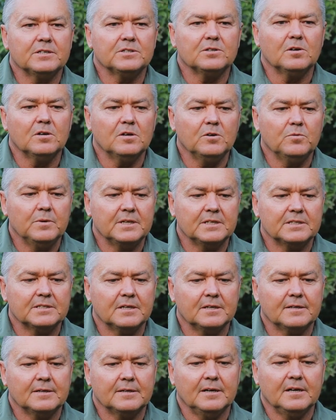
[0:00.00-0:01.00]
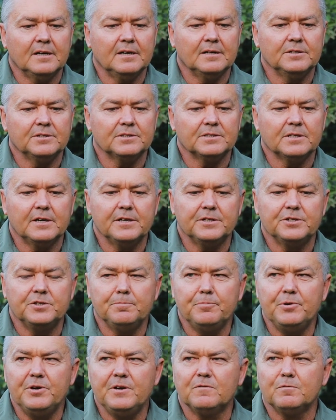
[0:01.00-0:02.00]
I started with the stud, I decided to
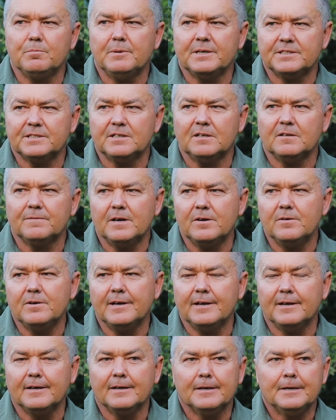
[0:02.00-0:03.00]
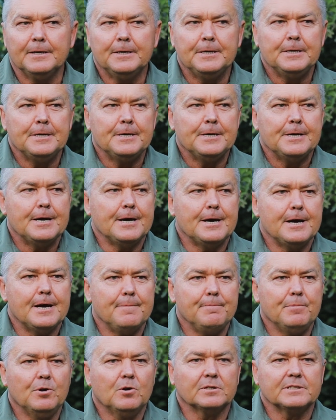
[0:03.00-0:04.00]
breed for myself only
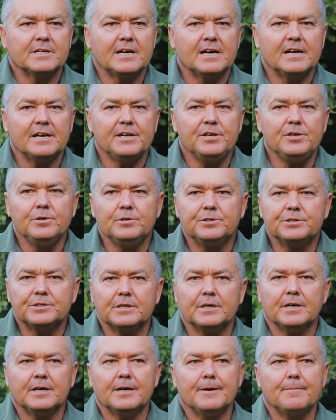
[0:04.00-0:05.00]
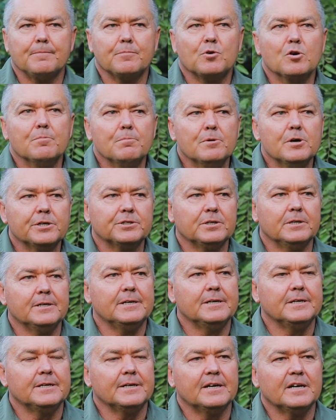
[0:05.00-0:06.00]
because I had a huge commercial
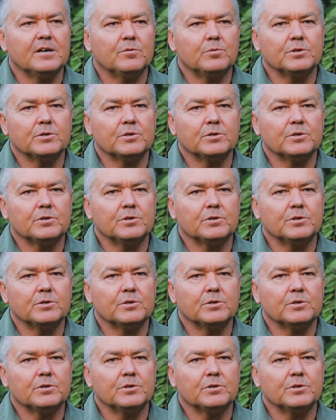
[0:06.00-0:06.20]
herd and I